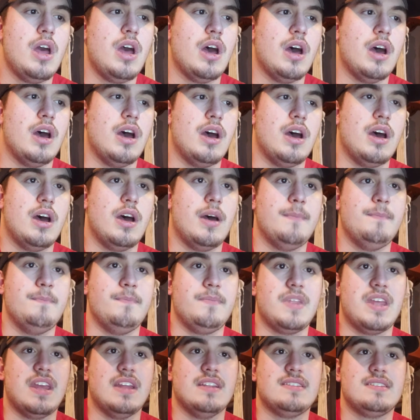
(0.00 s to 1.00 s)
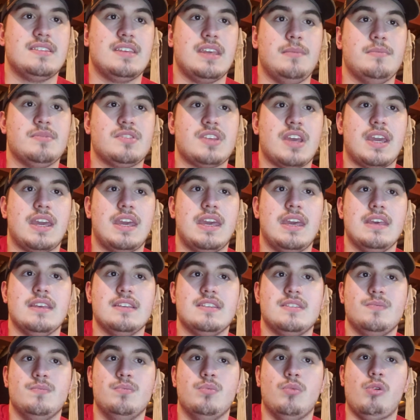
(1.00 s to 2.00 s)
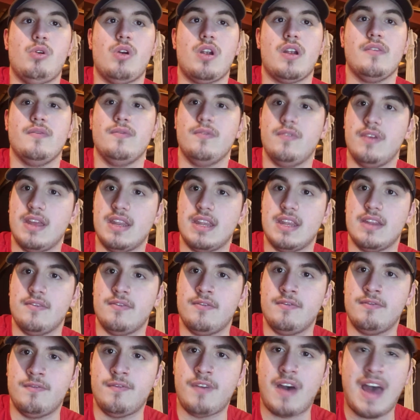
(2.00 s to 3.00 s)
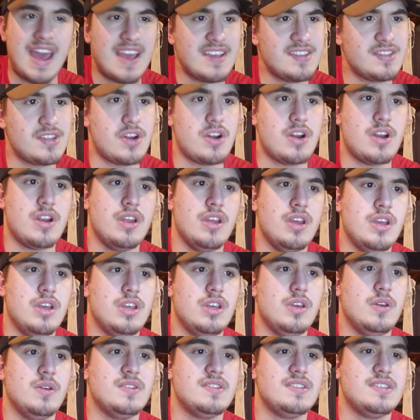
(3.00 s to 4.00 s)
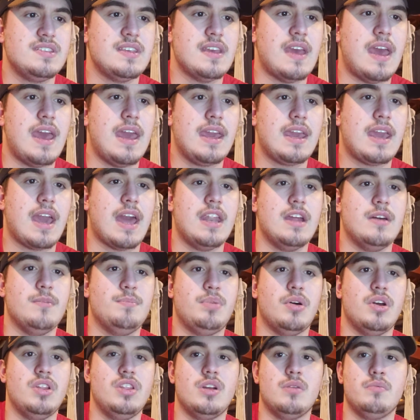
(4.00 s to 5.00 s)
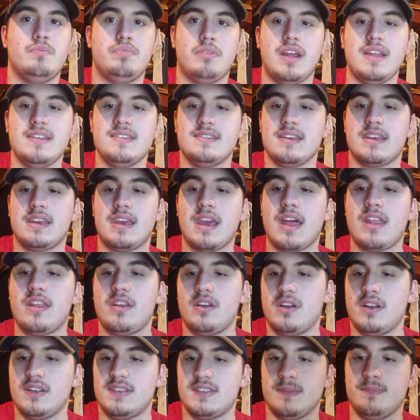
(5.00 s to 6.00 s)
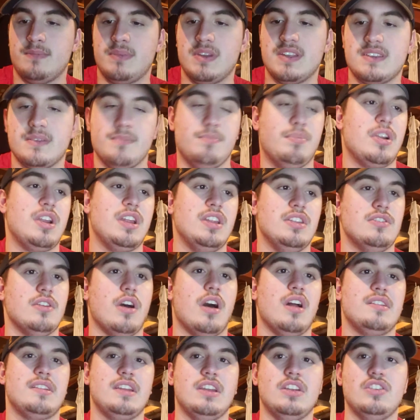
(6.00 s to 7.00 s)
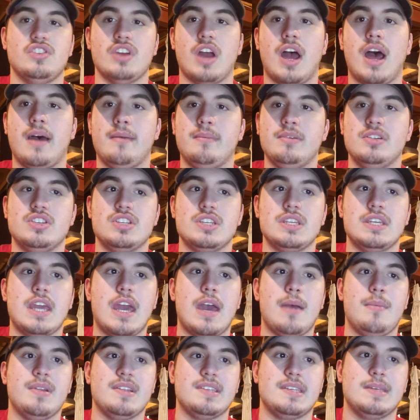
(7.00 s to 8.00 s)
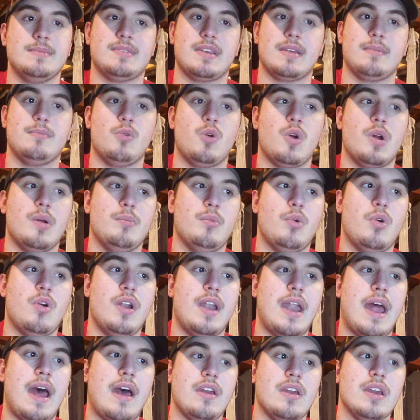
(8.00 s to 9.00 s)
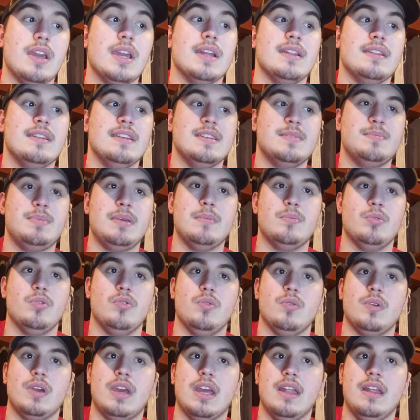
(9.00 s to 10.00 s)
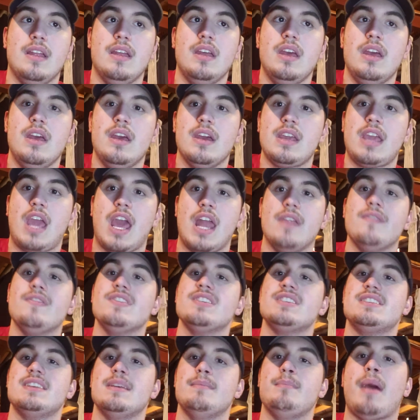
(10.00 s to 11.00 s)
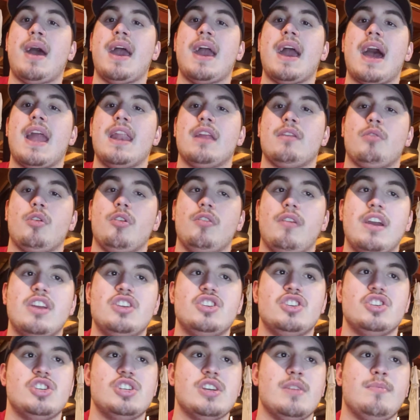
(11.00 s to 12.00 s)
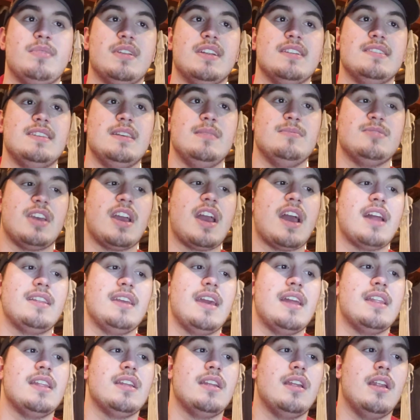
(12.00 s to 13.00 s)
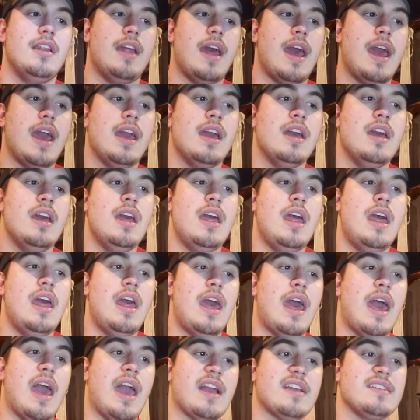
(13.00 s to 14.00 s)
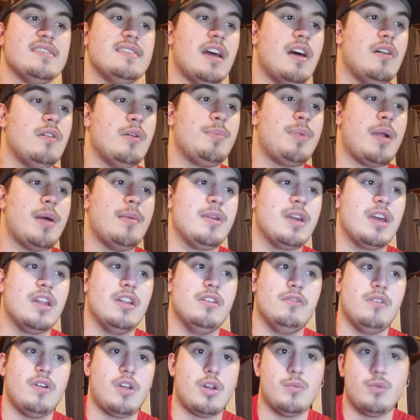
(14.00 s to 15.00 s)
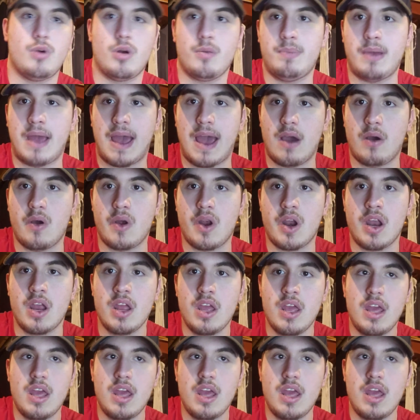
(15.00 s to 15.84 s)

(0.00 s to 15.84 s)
It seems like he's more of an advisor, you'd say, kind of putting their brains together. It's a pretty daunting job at GM. It seems like more and more now you get these people who get kind of a symbiotic relationship, but it seems like at the end of the day, Hextall will probably get a little more power,